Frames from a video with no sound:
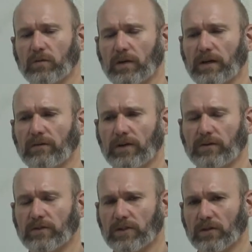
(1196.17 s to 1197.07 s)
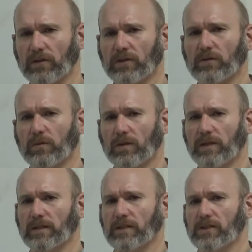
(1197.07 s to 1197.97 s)
whenever you start to work
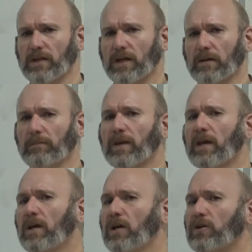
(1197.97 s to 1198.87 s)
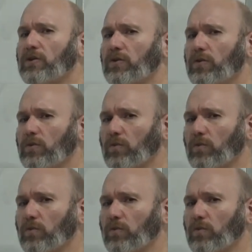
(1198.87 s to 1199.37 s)
in the shop, to